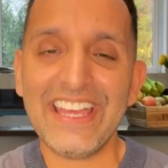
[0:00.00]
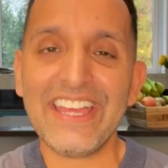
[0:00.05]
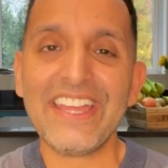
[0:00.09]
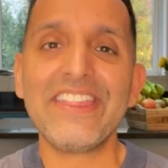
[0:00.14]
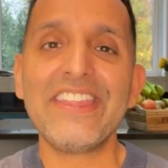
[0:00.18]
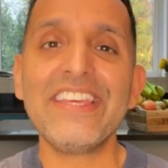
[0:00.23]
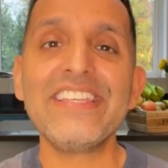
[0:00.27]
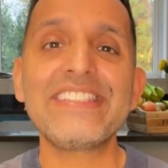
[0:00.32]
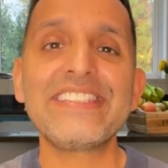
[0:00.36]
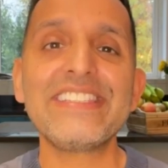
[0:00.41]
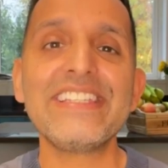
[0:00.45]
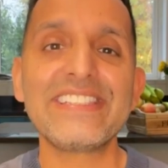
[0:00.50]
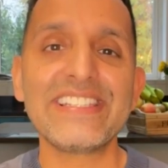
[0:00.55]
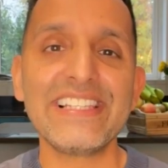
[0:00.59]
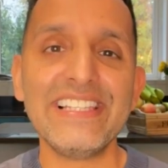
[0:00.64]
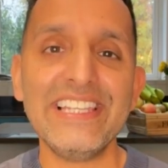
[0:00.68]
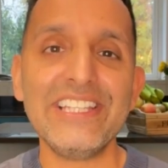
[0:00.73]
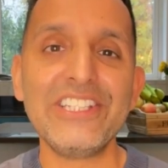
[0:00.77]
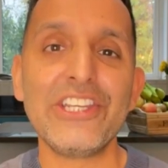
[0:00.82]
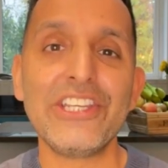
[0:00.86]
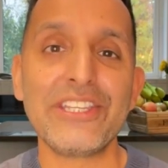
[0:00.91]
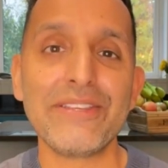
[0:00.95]
This is a
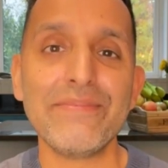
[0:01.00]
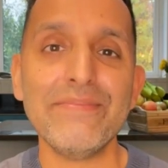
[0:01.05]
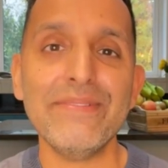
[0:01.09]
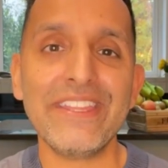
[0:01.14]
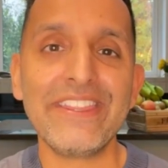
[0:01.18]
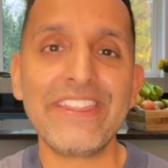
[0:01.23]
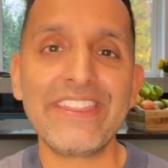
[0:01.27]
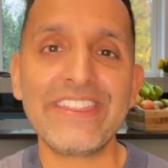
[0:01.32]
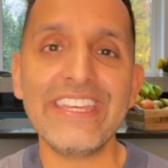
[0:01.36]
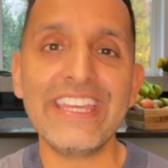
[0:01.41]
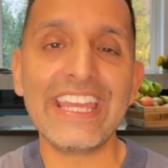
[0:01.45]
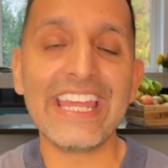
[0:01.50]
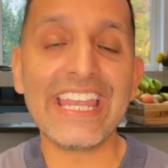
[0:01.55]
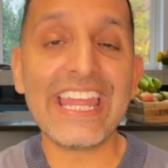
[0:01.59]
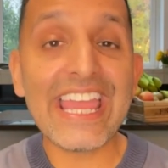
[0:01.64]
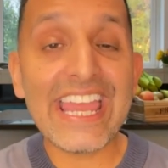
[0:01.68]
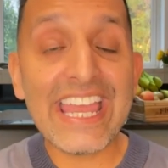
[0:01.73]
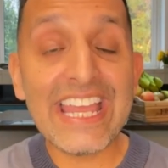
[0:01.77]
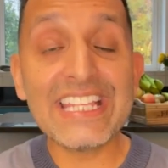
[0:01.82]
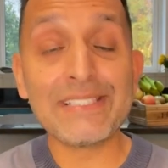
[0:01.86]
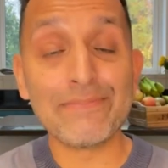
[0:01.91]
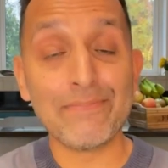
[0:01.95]
legitimate thing, and
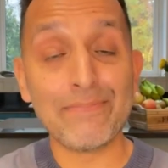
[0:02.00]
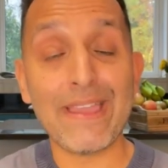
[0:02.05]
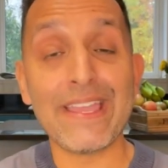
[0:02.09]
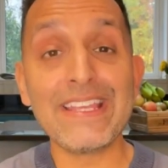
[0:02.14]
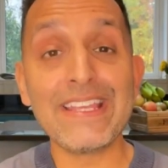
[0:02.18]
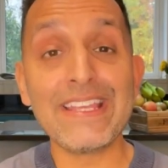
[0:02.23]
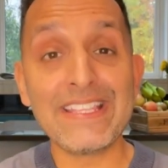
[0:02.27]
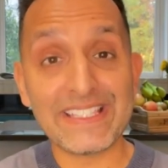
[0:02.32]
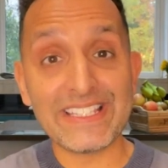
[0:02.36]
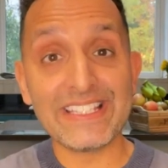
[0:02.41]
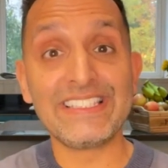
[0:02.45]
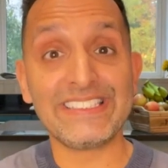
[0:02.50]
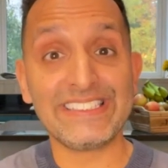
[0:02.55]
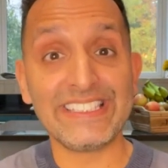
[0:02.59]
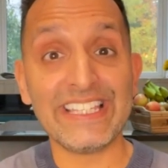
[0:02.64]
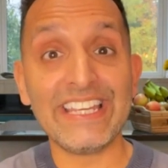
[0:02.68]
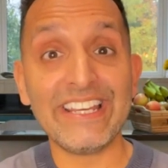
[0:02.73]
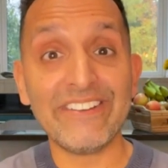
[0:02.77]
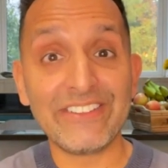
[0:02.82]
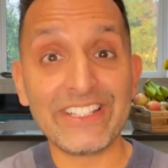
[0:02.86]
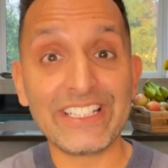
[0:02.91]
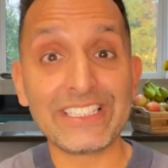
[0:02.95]
it is based in
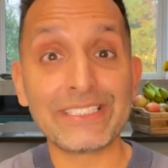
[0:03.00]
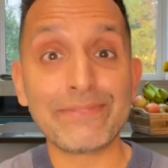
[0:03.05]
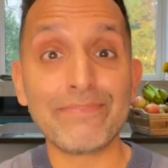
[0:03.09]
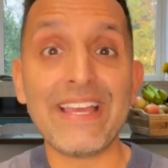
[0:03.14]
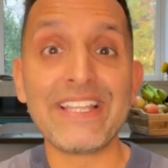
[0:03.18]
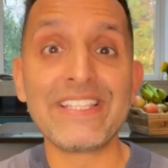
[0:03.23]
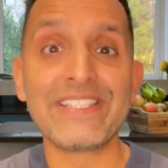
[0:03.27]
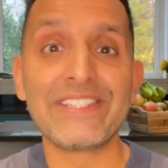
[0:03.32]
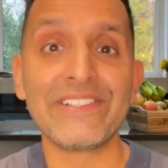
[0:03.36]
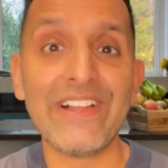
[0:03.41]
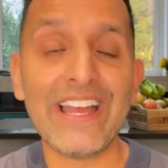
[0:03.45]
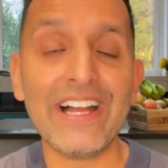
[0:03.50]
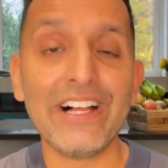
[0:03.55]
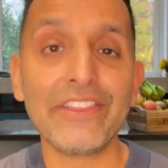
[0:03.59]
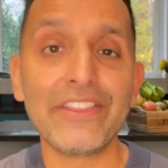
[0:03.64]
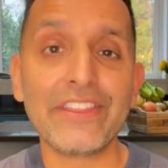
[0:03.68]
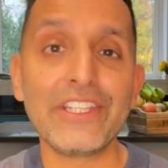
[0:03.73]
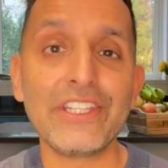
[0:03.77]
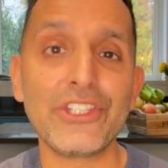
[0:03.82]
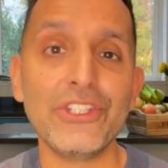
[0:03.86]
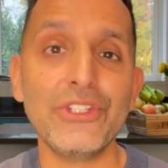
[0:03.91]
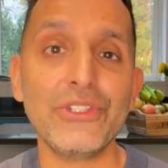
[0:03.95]
serious mental
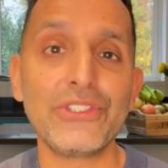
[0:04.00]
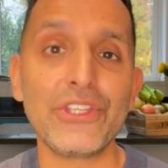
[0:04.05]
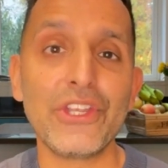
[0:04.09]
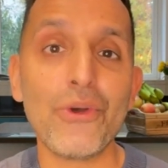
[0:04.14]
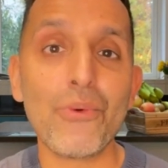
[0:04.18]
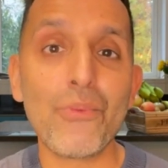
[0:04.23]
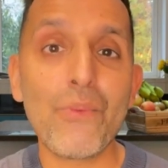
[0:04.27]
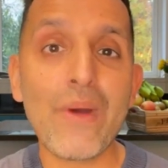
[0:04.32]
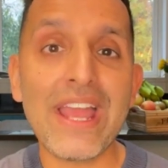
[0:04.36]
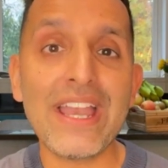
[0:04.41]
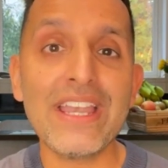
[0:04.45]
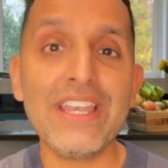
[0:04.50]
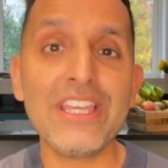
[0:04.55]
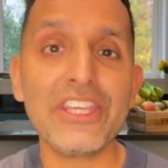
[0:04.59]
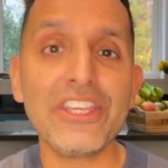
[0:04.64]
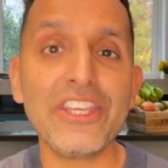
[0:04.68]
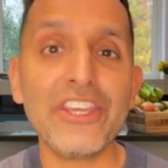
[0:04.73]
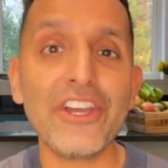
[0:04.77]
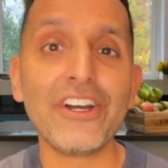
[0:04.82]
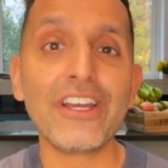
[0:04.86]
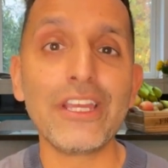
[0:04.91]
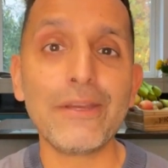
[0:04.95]
health issues. You know, when
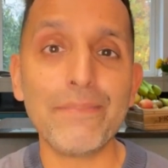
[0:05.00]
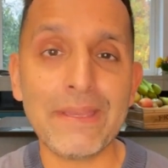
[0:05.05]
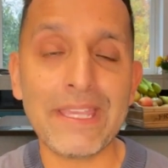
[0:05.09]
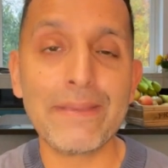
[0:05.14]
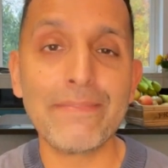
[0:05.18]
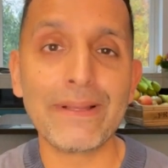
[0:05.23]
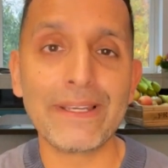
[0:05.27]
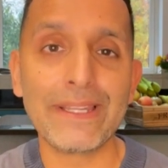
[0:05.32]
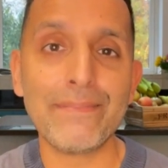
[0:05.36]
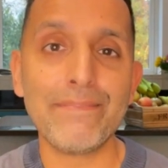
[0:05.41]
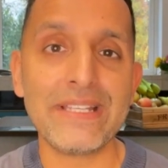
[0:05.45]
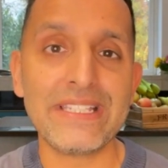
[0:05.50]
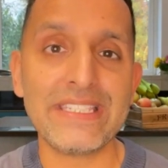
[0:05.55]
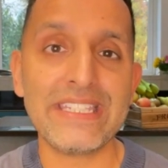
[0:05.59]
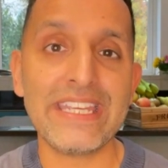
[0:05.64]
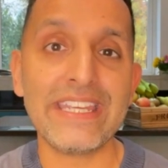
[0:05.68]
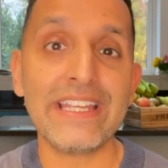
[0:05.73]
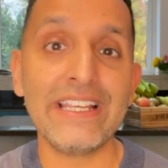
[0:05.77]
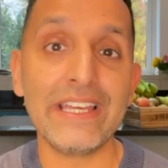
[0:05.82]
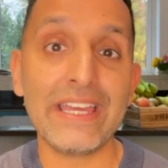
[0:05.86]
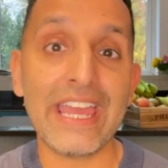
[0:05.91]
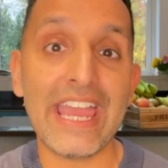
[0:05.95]
young people in
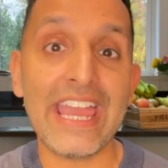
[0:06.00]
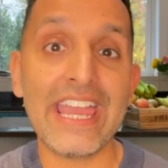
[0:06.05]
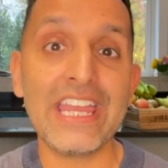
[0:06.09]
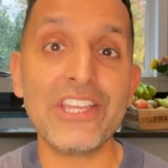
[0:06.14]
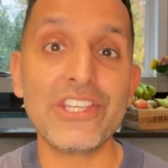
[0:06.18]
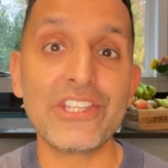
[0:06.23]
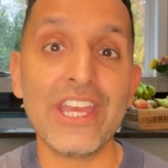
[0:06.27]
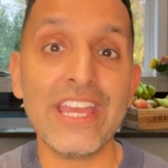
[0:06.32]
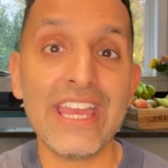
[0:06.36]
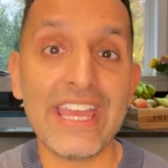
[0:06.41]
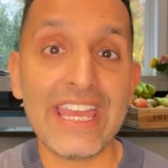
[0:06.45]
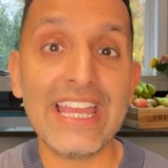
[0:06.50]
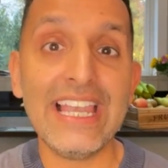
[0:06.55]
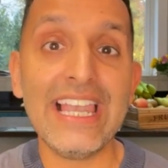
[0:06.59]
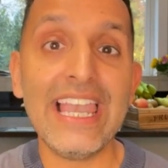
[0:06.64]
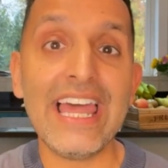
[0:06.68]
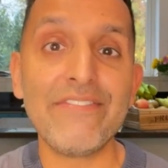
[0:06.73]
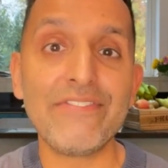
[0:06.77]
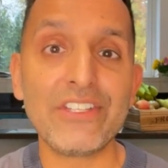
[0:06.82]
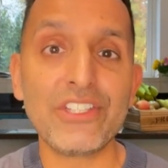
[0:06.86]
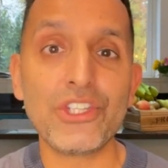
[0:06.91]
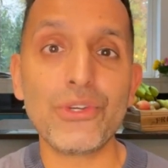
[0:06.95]
particular, age
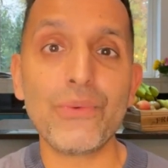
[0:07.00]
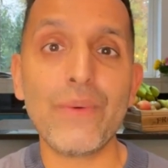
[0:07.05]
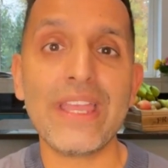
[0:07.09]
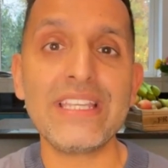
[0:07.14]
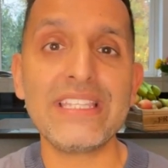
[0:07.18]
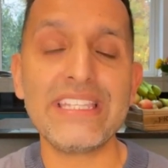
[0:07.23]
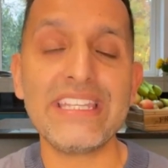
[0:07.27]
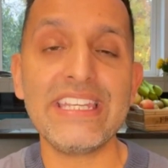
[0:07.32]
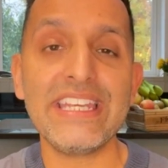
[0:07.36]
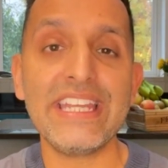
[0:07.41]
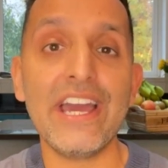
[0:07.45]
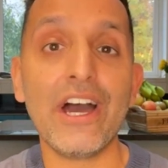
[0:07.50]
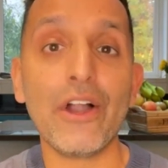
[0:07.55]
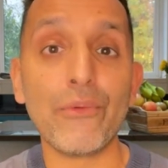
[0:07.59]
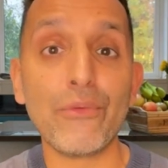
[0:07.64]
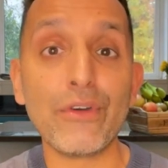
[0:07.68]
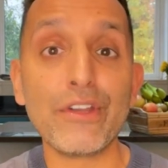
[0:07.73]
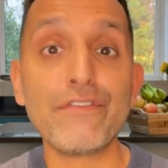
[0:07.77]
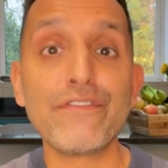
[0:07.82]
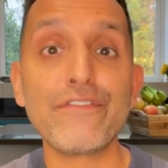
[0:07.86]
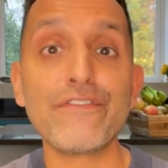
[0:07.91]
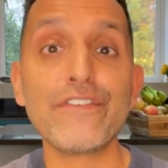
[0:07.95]
11 to 18, are
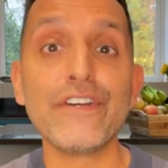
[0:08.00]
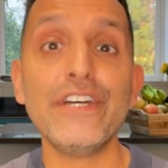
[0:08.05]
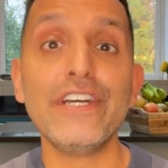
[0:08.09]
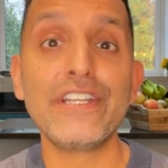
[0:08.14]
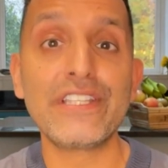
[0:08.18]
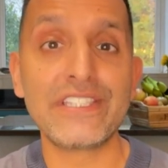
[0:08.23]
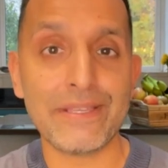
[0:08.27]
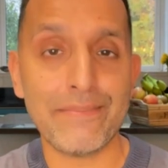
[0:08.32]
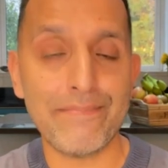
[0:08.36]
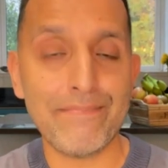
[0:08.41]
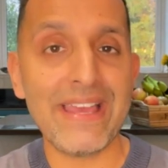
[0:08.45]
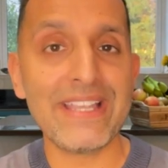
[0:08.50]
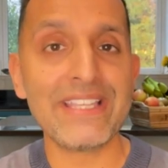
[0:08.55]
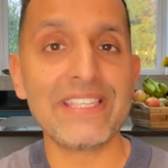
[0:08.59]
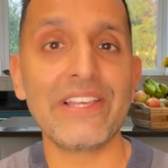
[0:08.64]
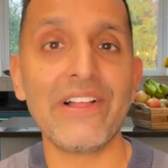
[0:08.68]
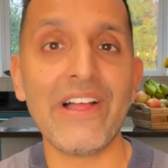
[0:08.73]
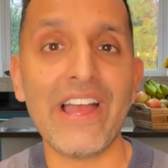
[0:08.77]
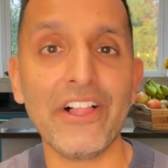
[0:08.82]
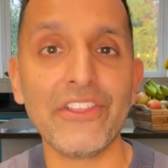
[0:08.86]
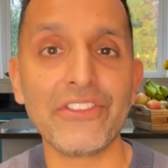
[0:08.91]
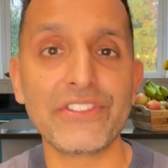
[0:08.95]
referred to
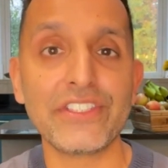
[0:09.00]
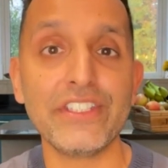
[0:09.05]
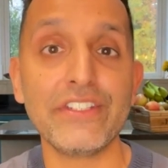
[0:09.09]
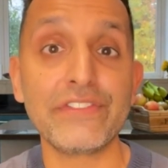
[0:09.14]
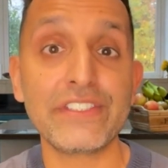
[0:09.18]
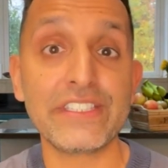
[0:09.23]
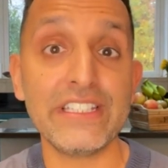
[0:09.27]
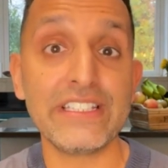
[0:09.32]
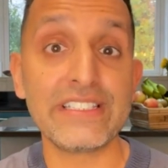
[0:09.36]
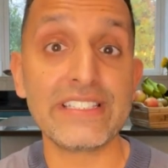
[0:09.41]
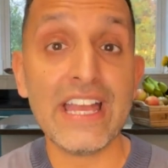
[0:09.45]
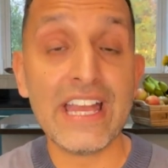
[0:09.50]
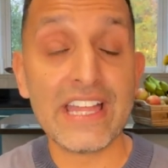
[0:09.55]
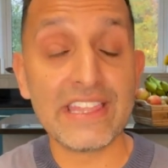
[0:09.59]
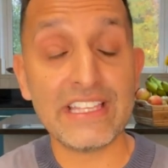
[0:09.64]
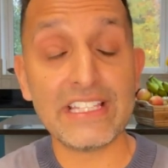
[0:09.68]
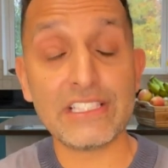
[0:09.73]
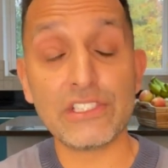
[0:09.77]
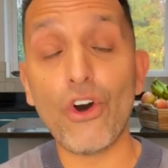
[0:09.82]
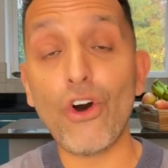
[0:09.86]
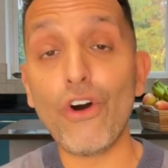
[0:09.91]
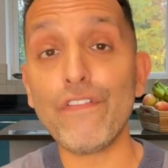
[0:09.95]
mental health services,
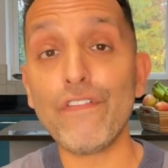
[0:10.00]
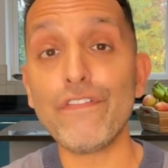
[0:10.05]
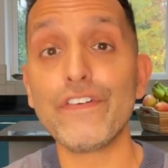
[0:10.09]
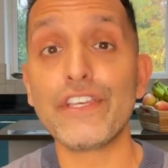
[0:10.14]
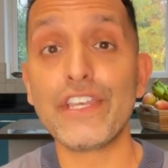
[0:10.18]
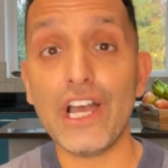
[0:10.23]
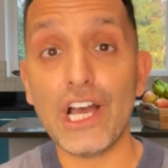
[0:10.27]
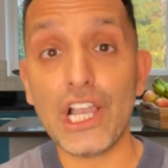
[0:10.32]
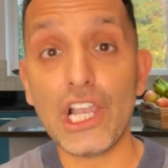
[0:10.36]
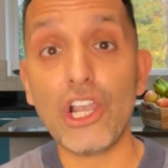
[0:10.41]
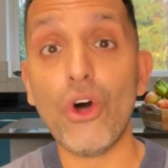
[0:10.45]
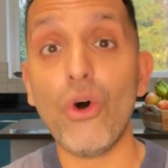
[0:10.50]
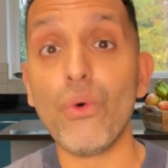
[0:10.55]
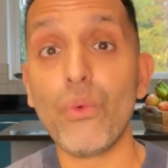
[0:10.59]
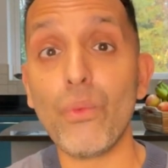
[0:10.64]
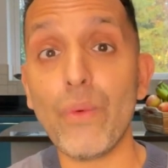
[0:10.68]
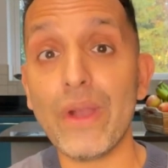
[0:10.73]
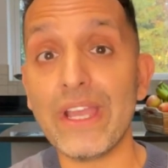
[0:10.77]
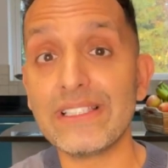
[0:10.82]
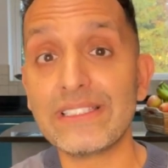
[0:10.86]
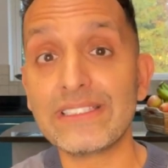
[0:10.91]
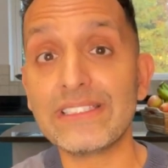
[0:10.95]
there's often a long
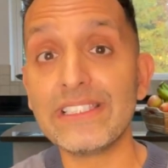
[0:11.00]
wait.